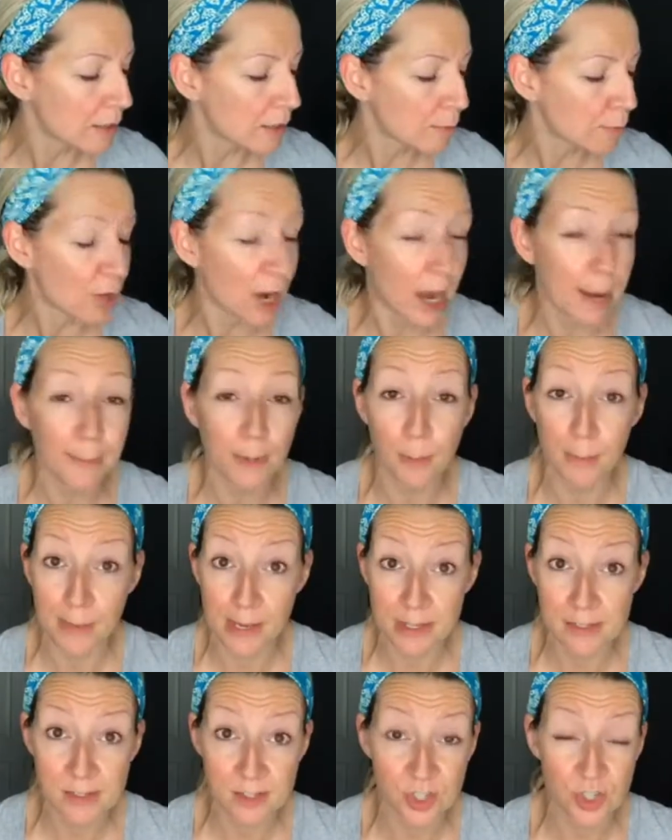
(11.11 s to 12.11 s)
primer
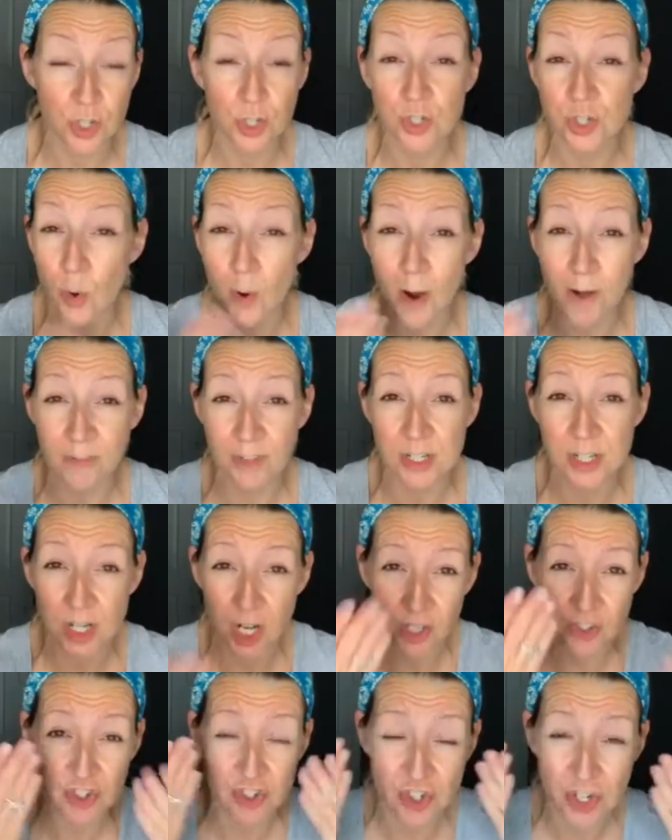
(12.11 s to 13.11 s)
mist, so you don't have to
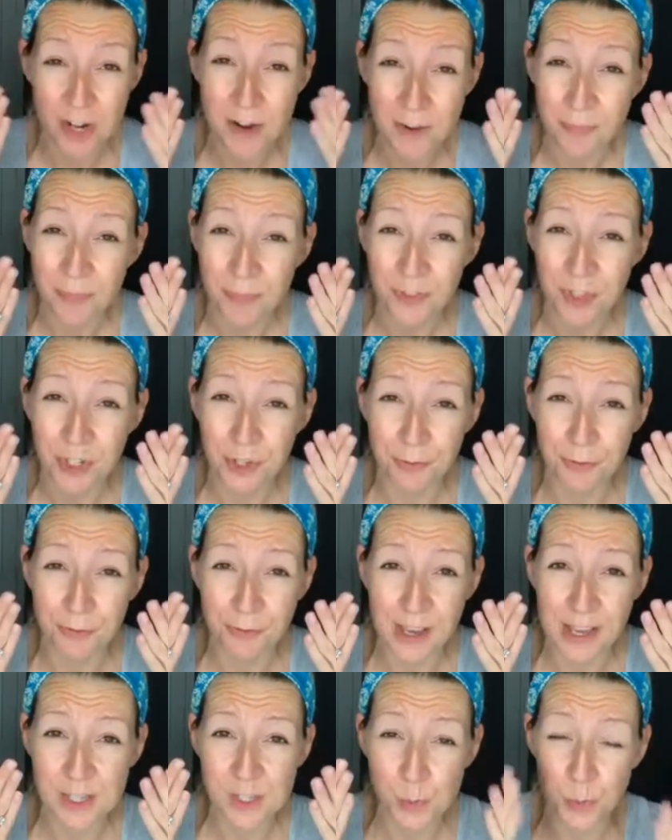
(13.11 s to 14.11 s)
touch your
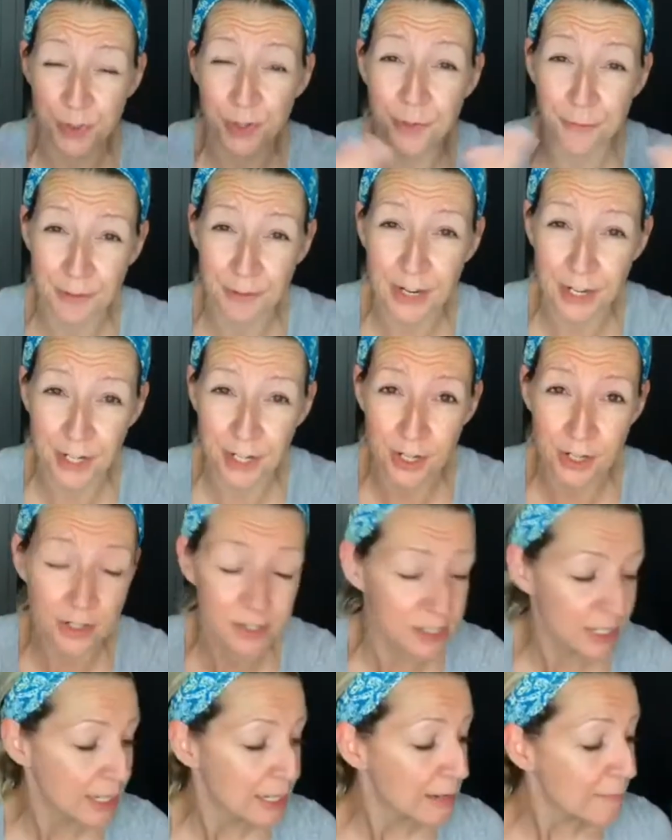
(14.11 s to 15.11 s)
face with your fingers,
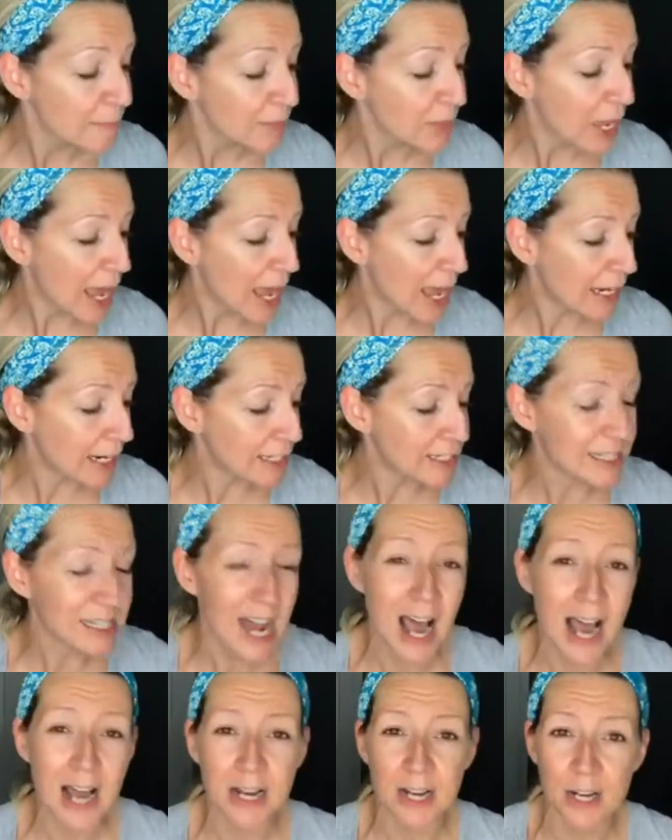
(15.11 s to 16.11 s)
and it's
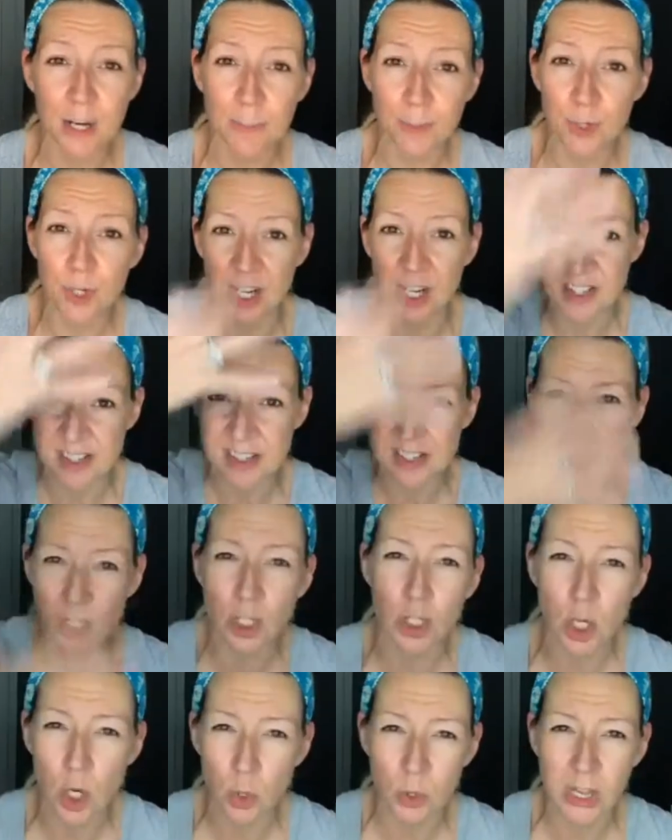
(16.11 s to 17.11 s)
not going to put a
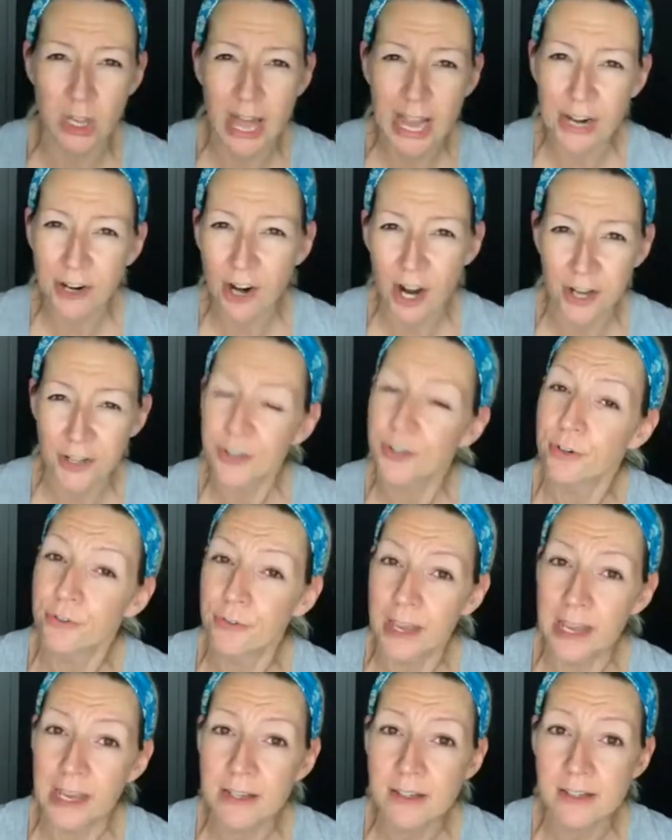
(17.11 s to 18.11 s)
silicone layer on your
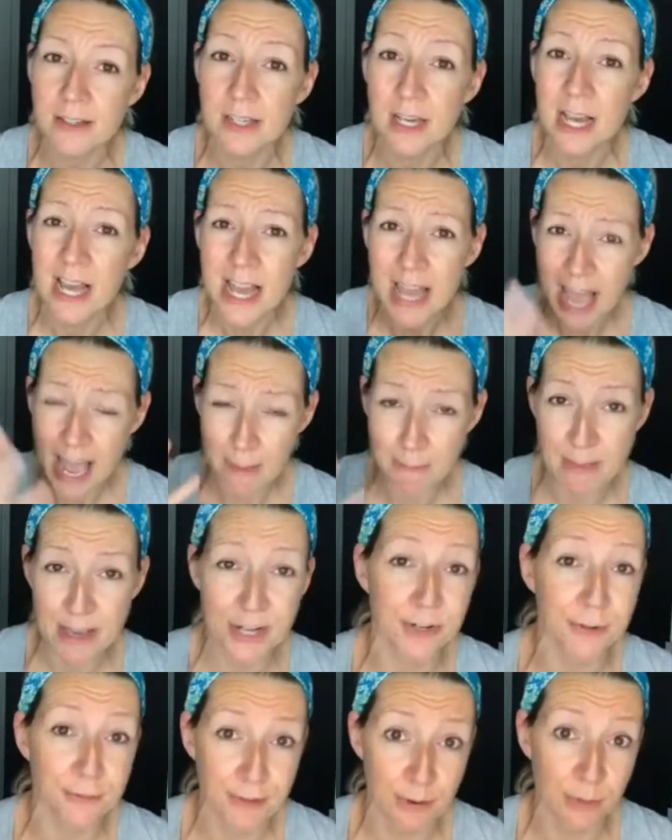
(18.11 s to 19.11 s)
face and make
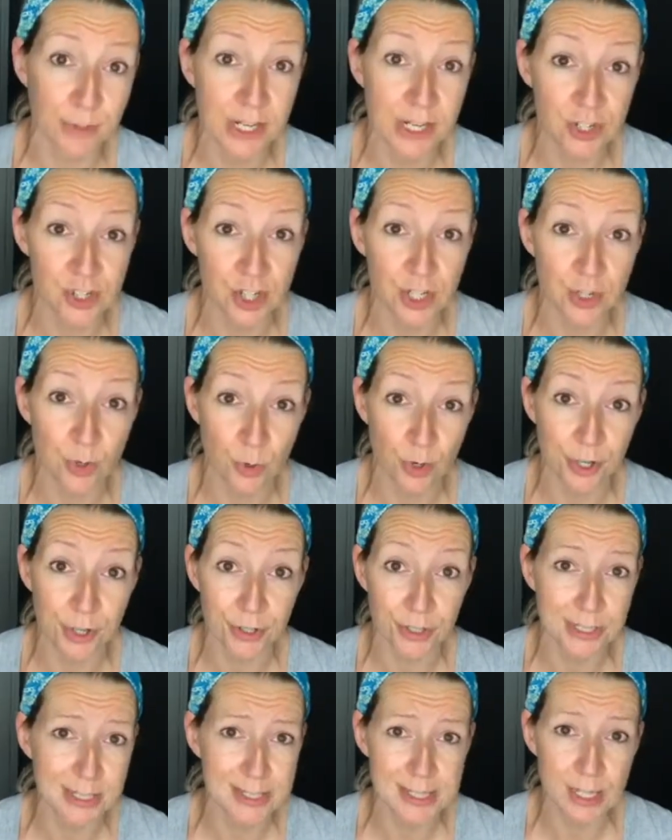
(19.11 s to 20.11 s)
your foundation or your
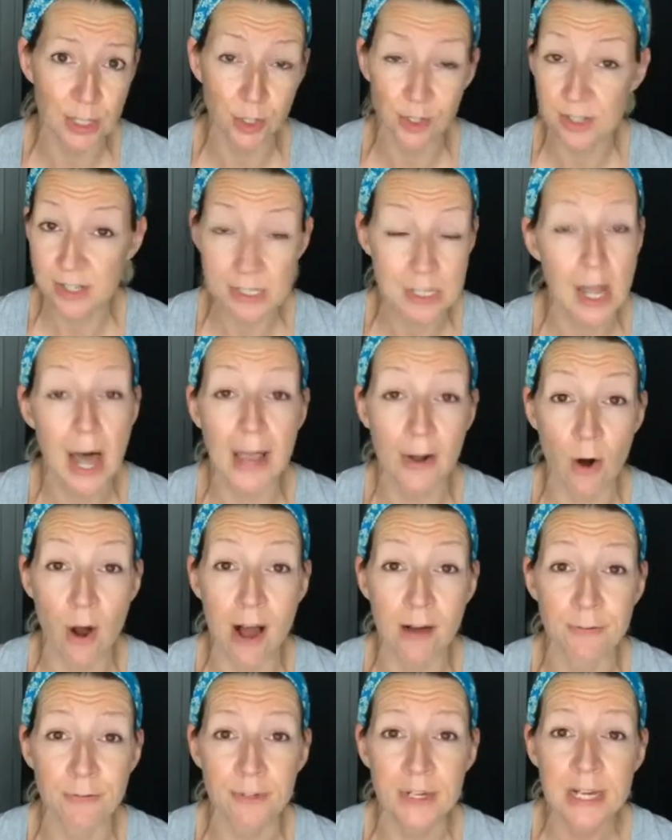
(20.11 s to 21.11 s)
concealer slide
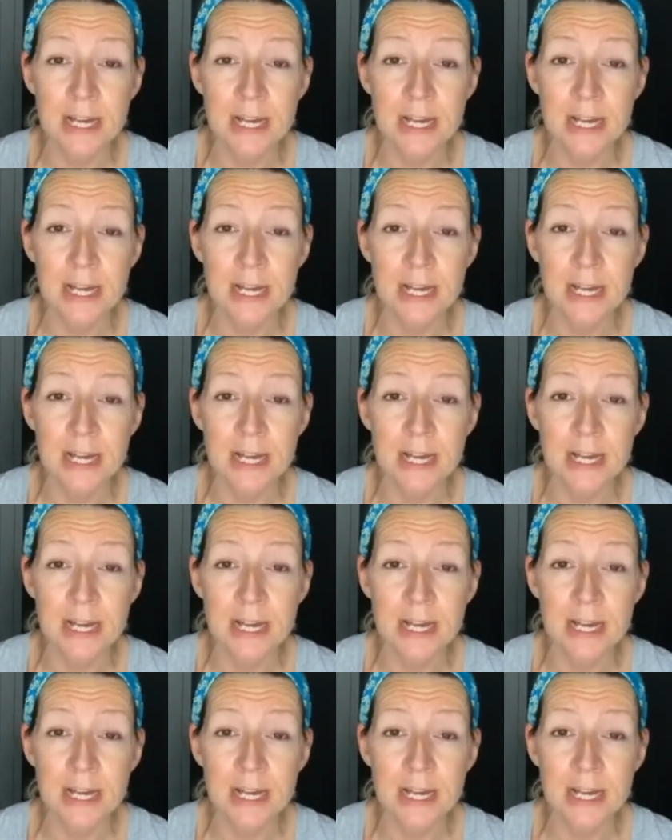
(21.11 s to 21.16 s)
off.